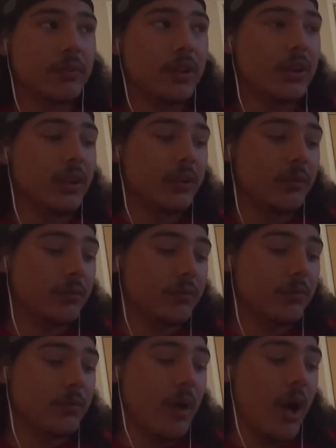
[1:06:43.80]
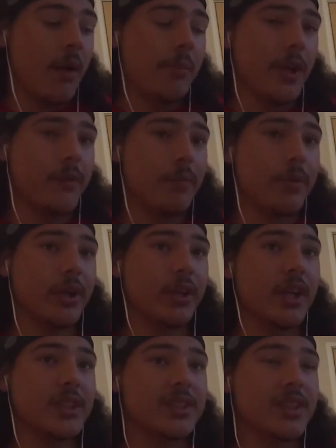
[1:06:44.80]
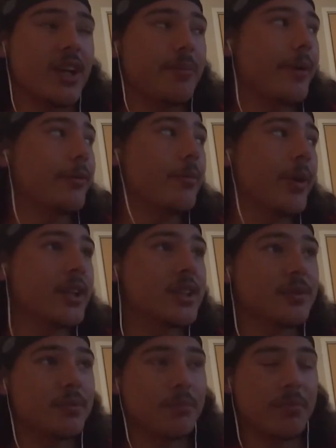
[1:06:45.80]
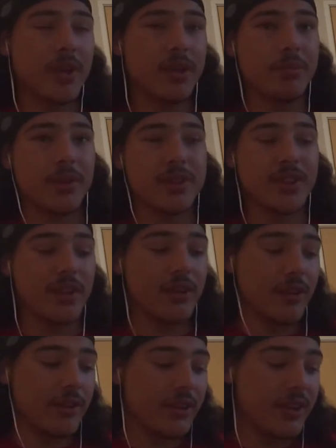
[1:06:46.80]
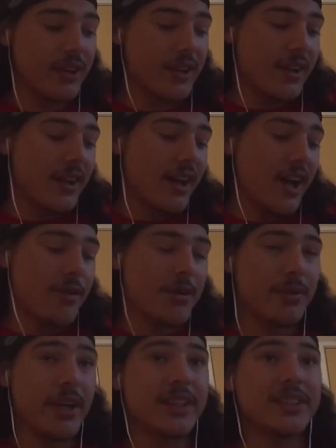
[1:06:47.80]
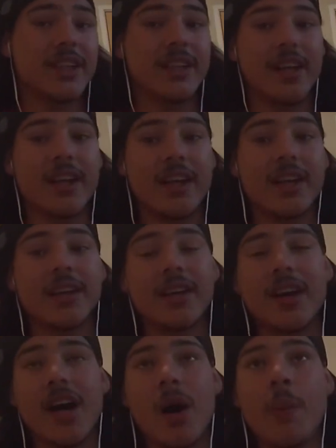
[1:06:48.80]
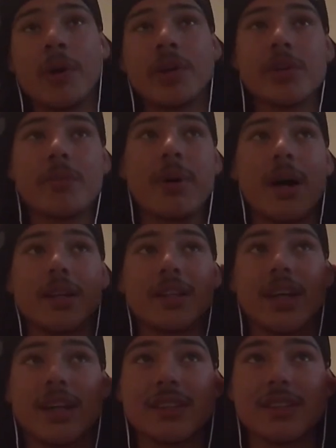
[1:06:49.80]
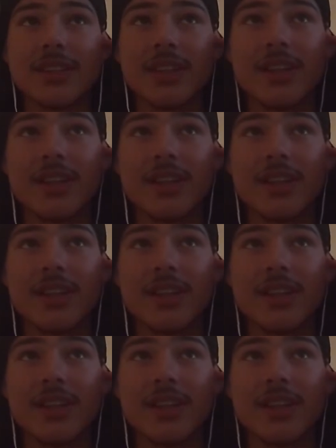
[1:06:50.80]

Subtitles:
I'm thinking about bringing guests on, my roommates in particular. I remember I said, hey, I want to do a podcast.